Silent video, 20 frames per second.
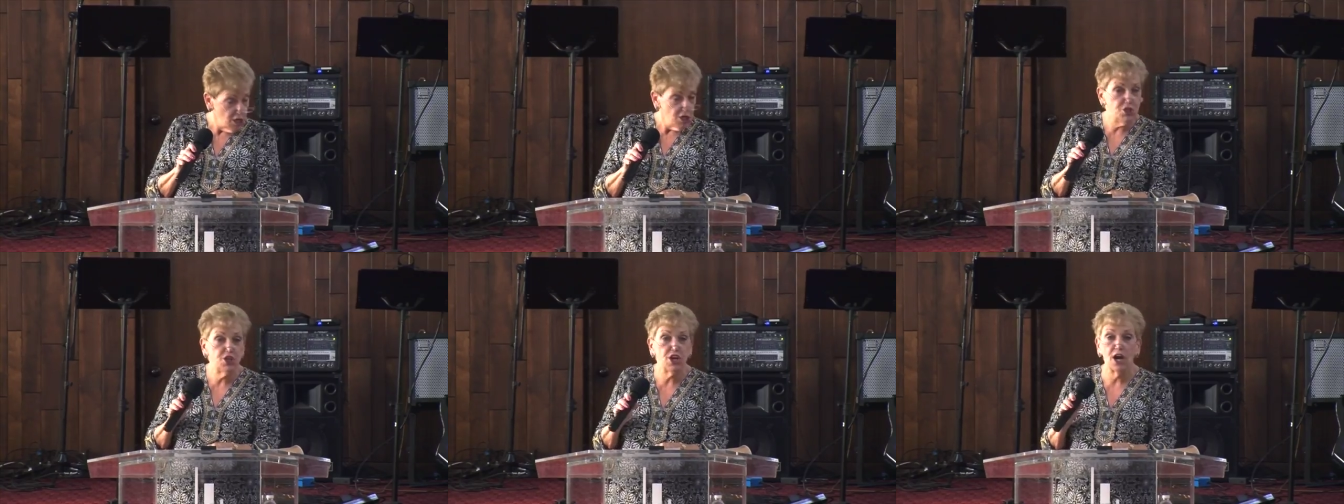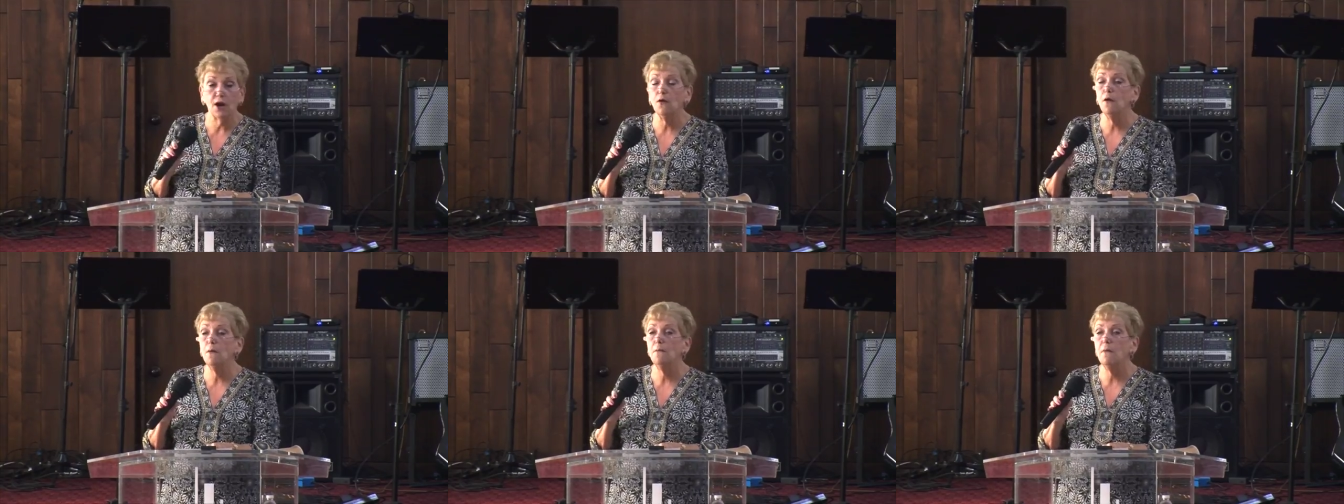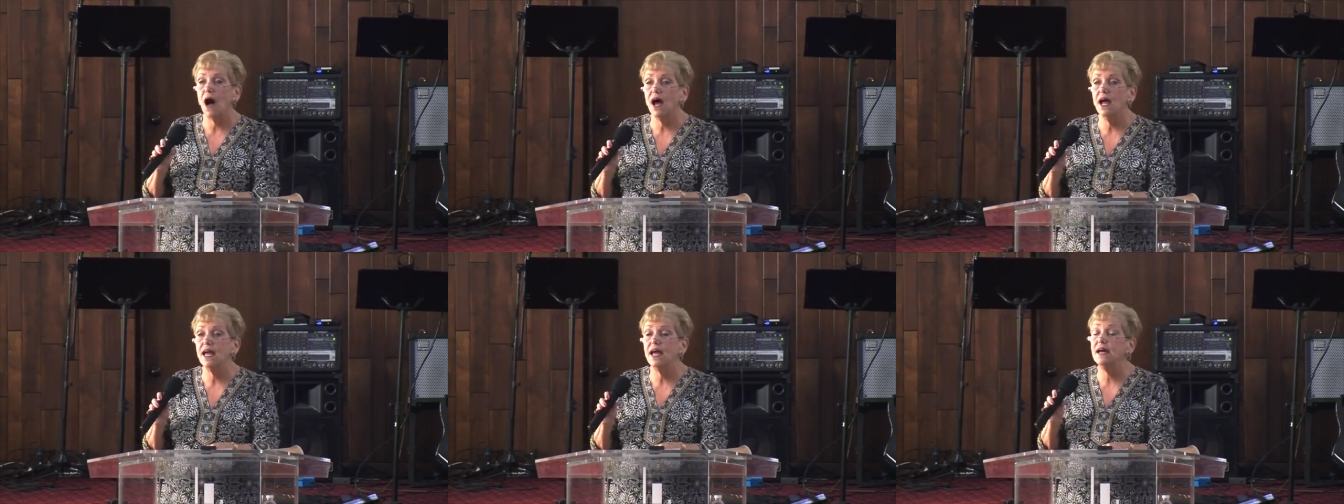
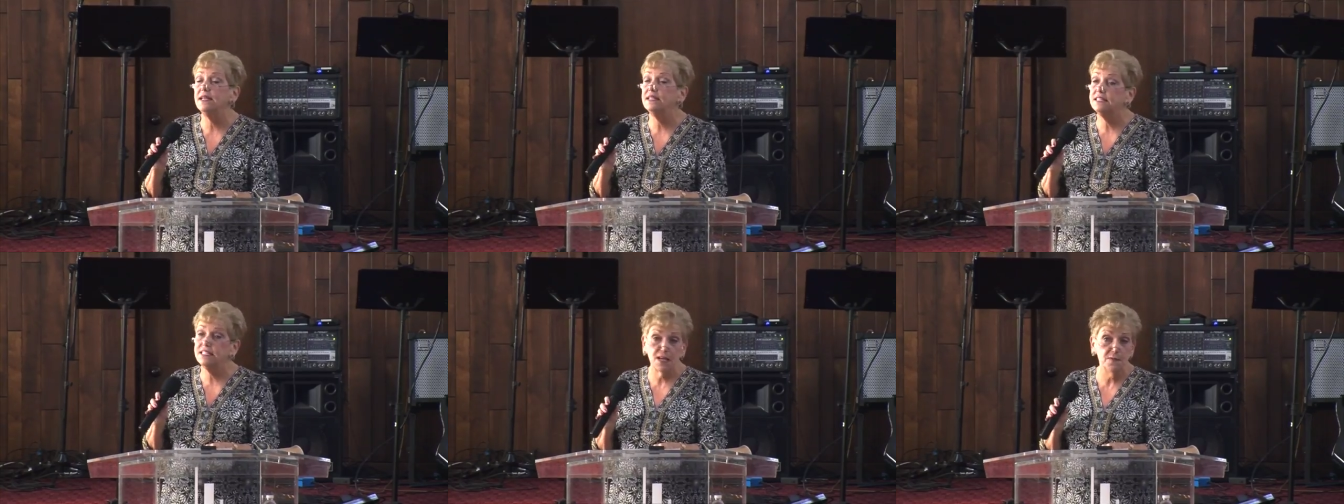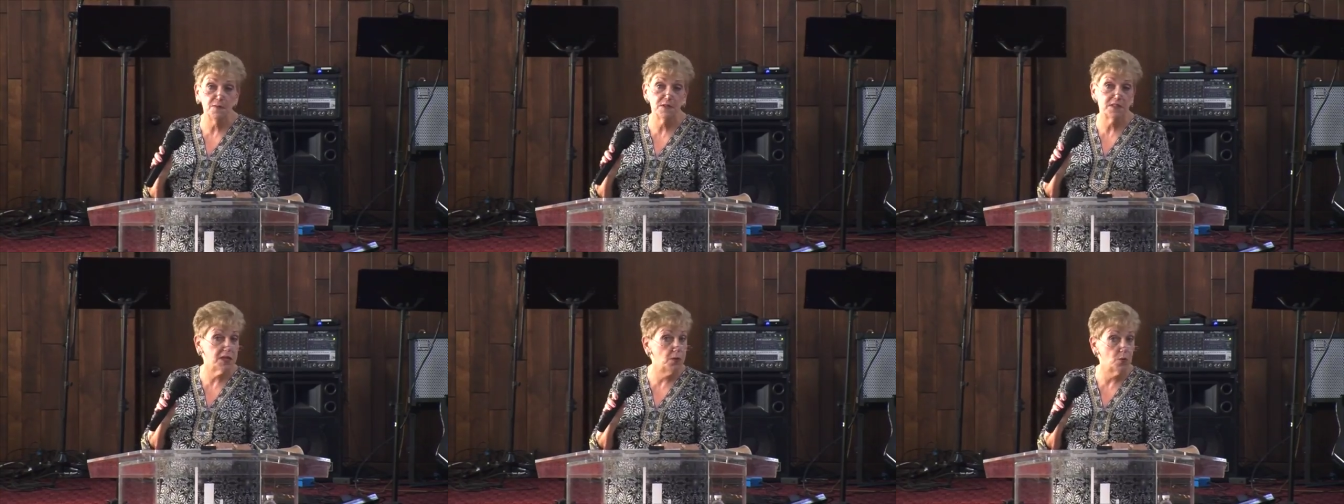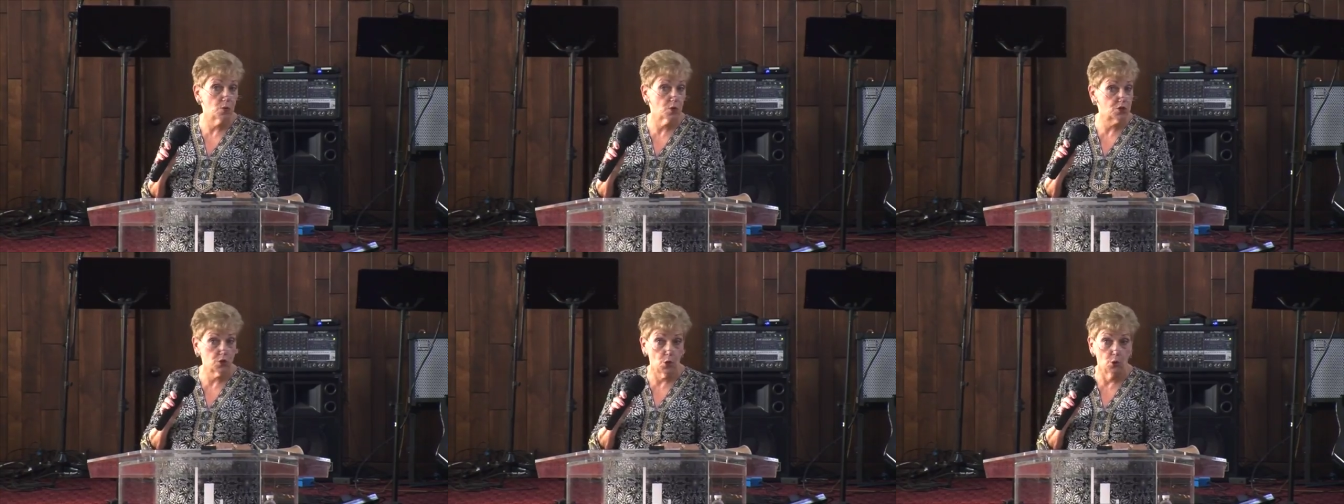Jeremiah and Timothy
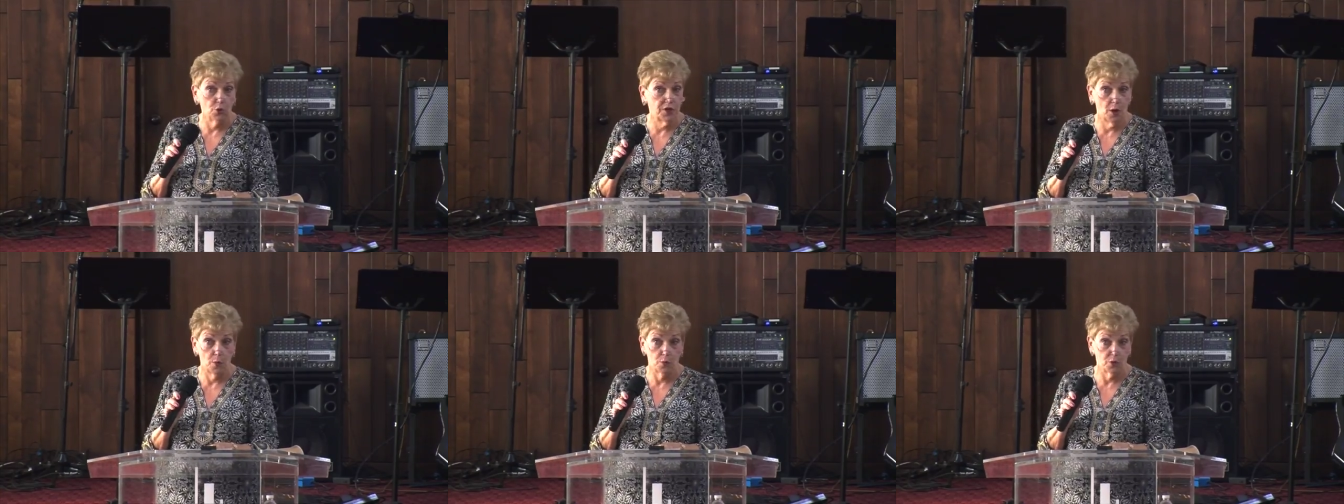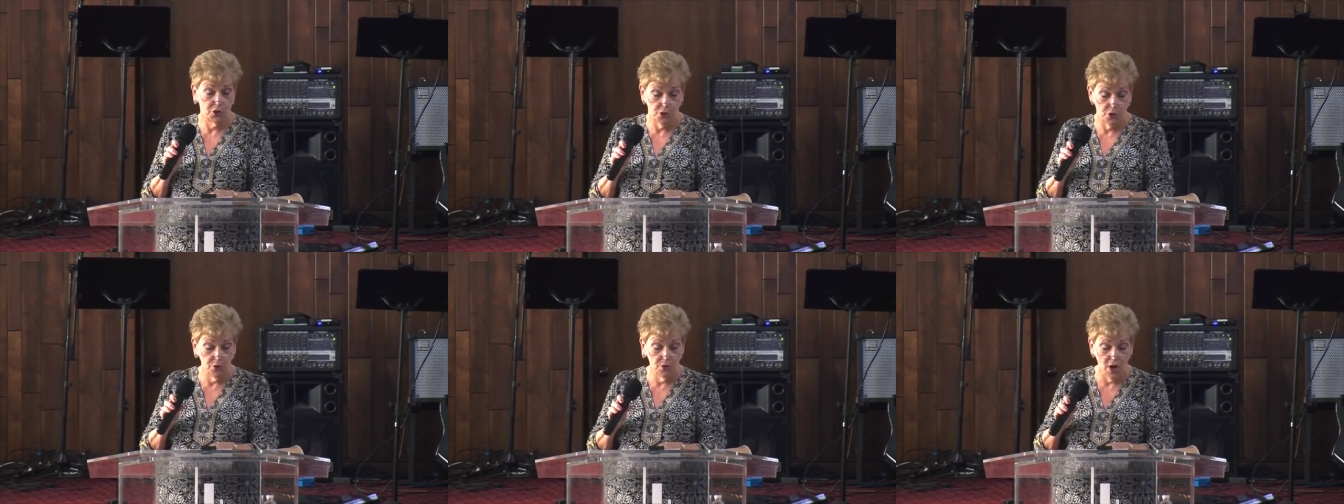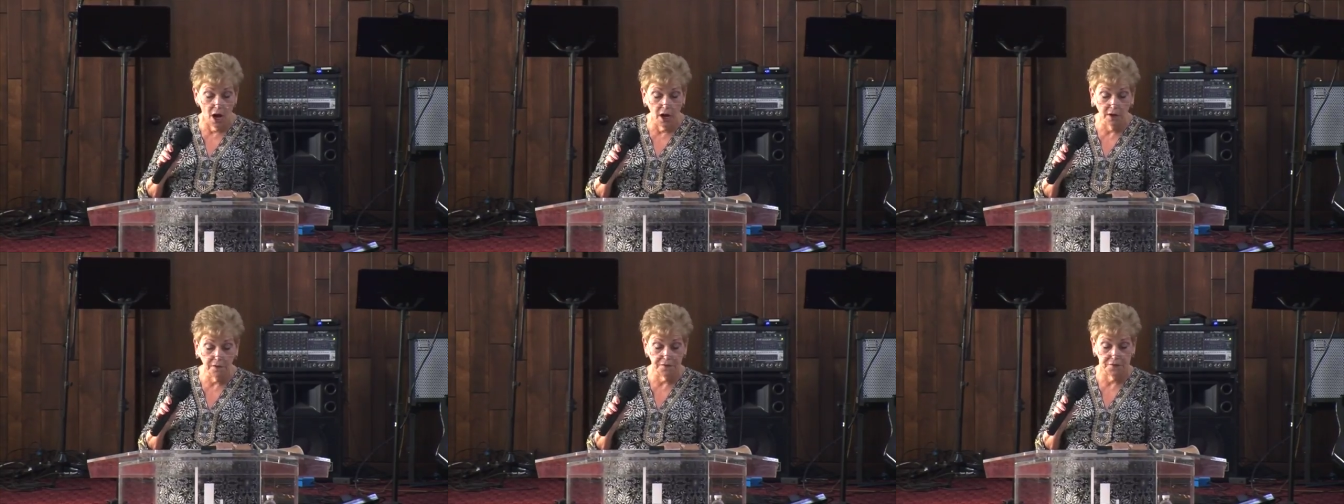were told they were too
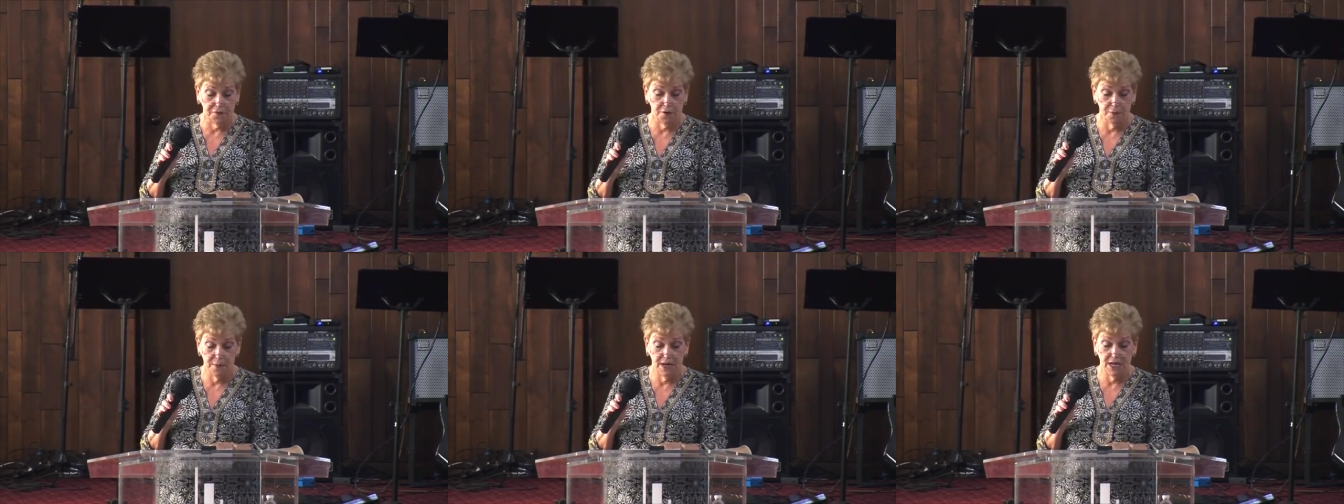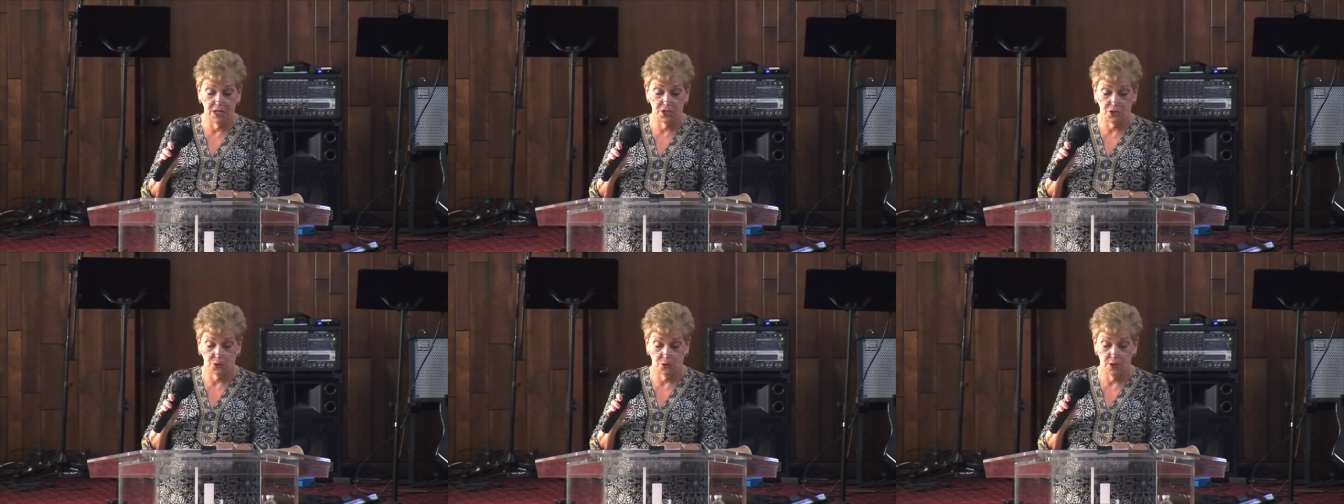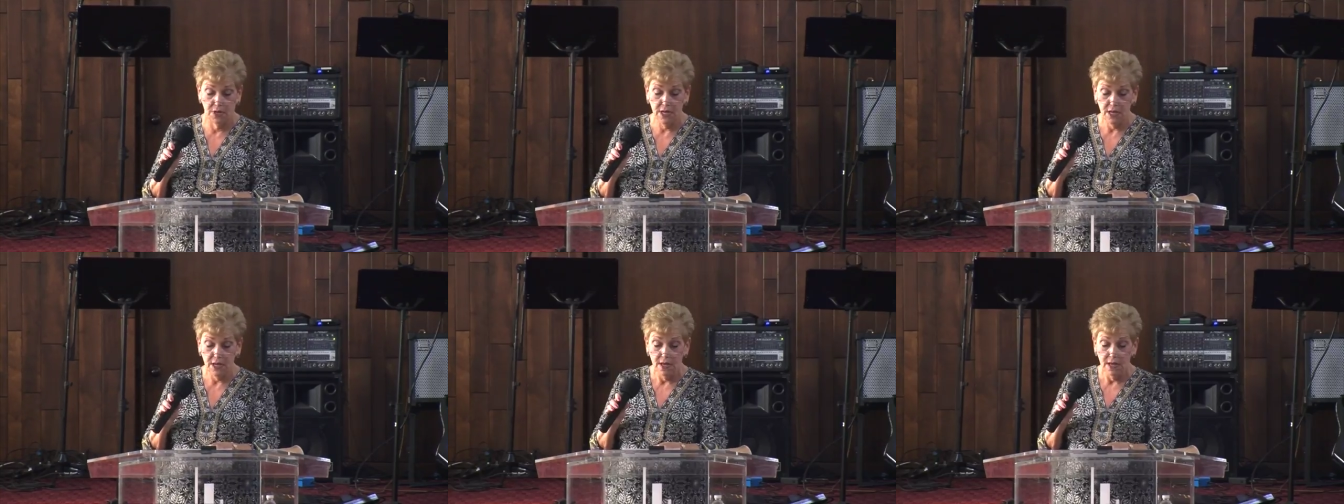young for
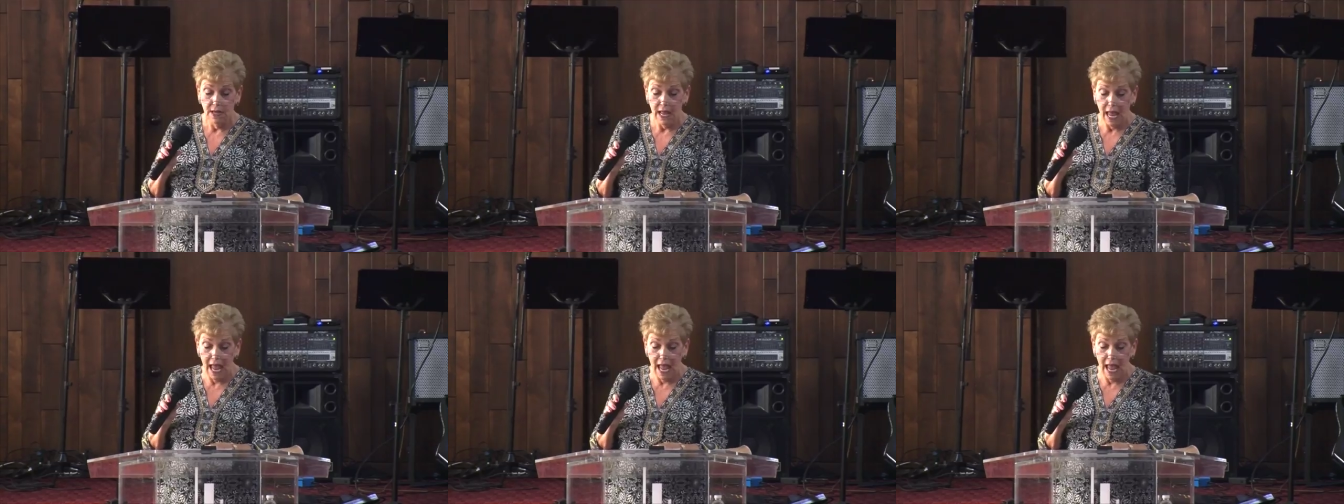ministry.